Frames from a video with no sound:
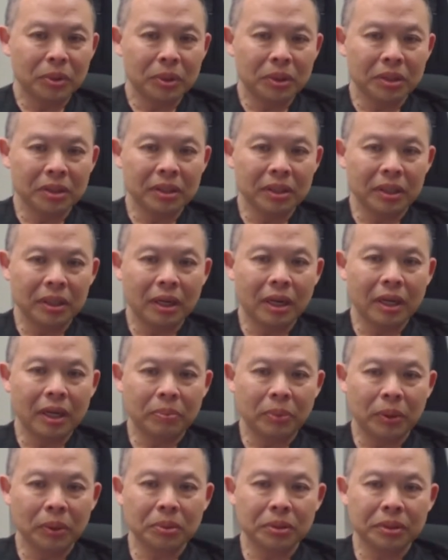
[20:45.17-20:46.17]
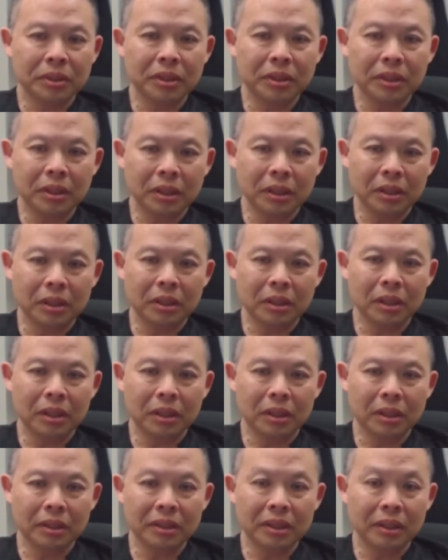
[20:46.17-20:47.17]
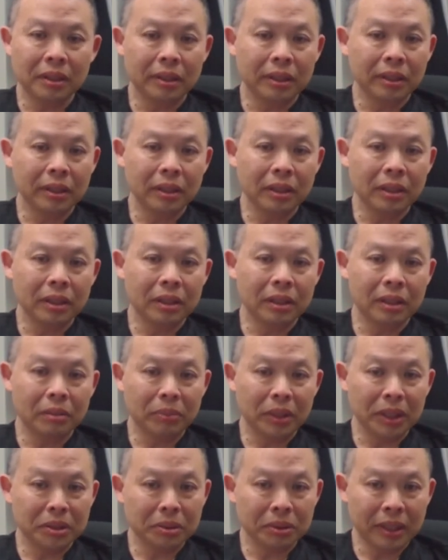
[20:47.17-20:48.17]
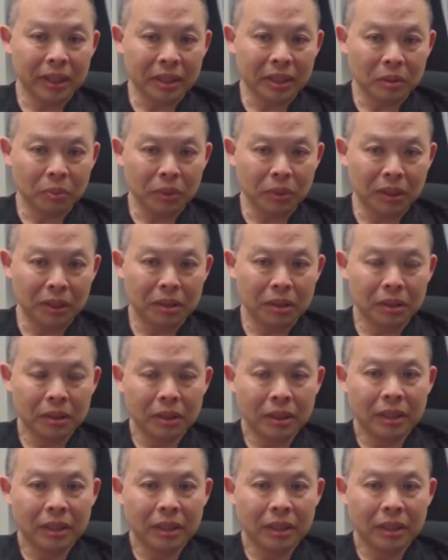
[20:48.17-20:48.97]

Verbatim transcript: which is a high potency uh, synthetic uh, benzodiazepine.